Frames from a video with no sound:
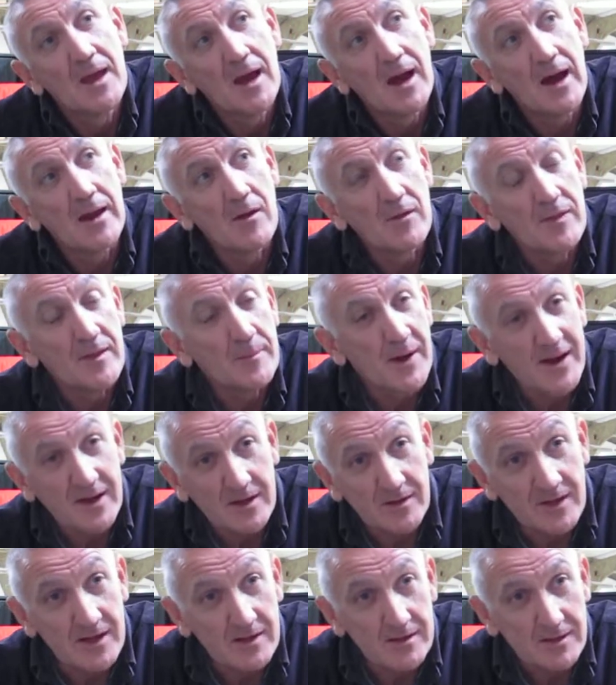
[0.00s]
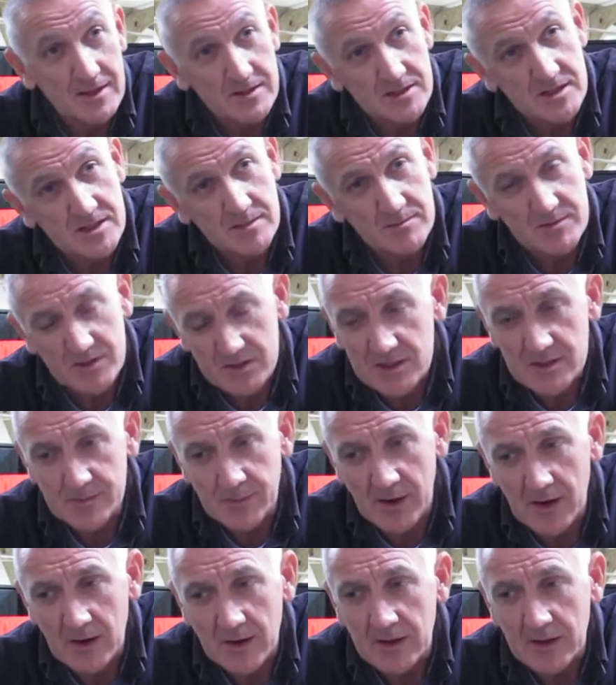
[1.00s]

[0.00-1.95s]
And on the back of that, that seemed to spark